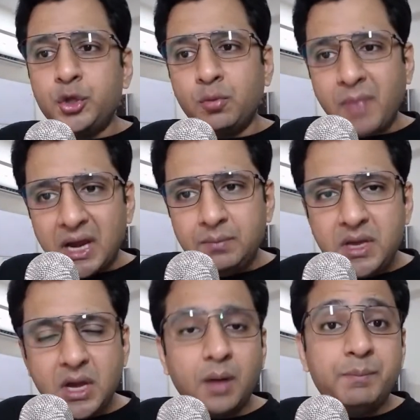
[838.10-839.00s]
You might
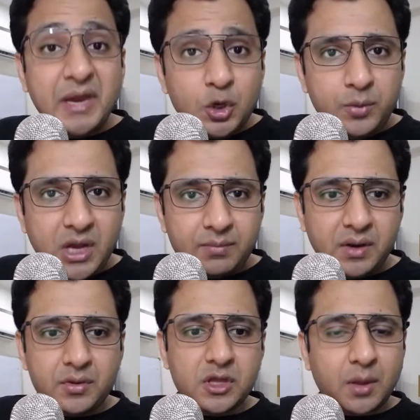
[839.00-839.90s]
be a B2B
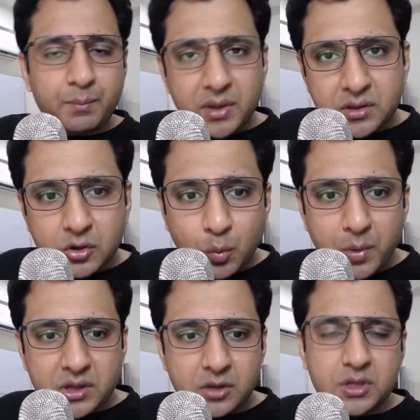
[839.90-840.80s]
company, which is a business to
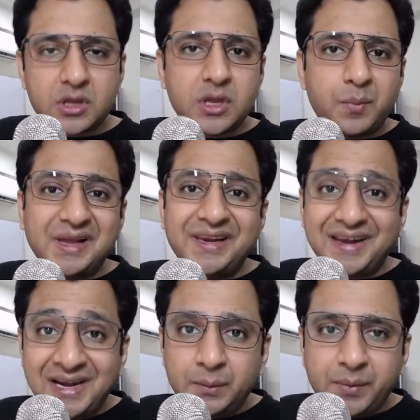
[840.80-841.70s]
business, which is typically
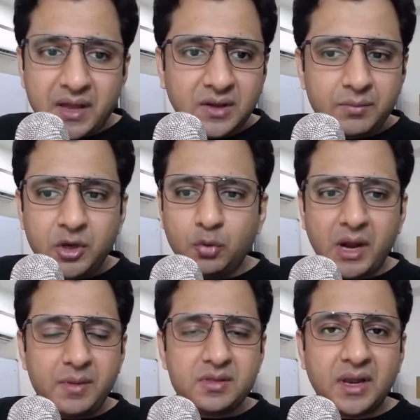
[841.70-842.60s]
an enterprise company. You
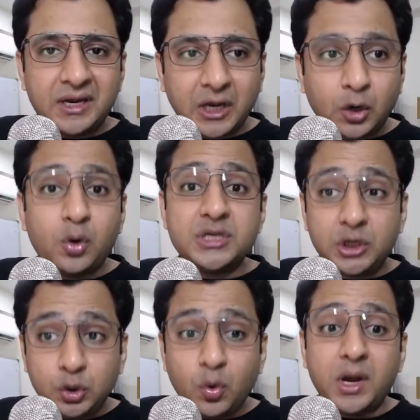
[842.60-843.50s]
might be selling
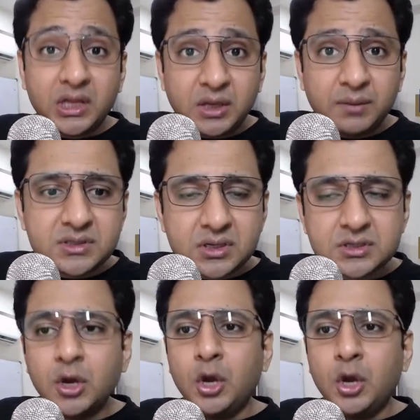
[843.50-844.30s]
technology to another business.